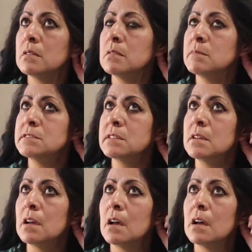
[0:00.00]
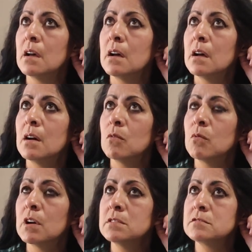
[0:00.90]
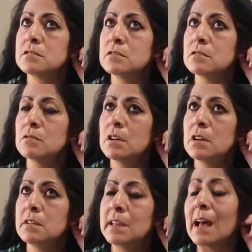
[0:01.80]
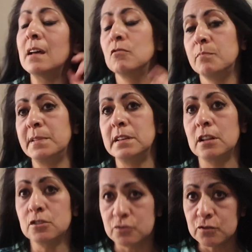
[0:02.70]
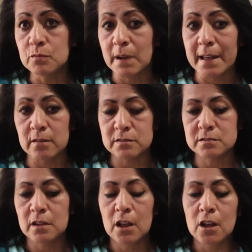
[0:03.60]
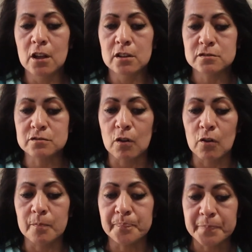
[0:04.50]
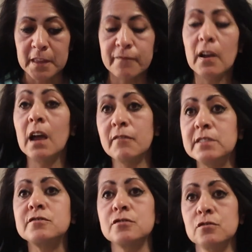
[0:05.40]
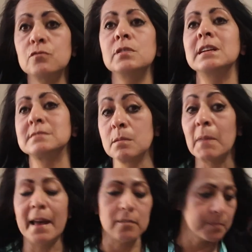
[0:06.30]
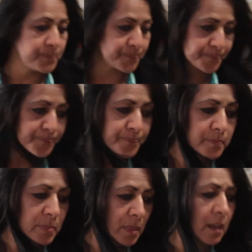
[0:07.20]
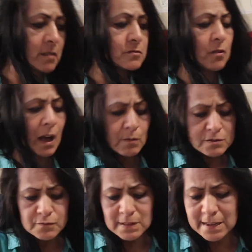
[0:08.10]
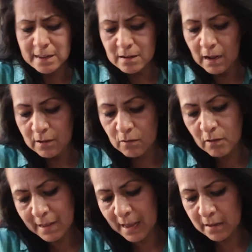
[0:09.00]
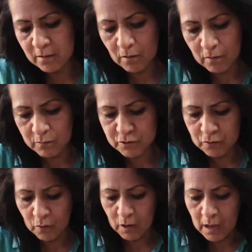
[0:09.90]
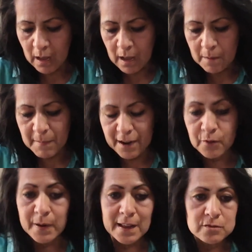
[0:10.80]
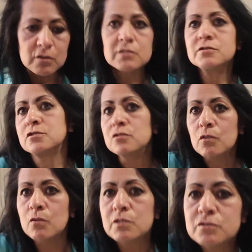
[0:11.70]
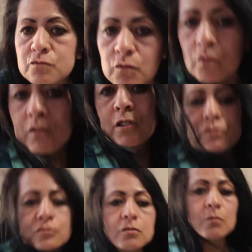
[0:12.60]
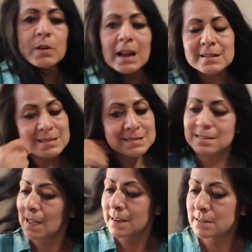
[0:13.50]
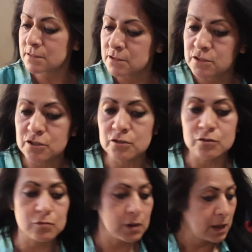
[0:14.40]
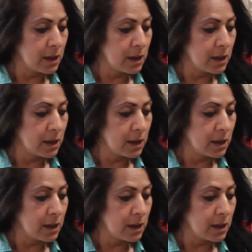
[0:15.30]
let me see, 1, 2, yeah, it will be 2 miles. So for every 2, it's a mile. So I was really, I go, okay, so my granddaughter's still going to school. So what I decided to do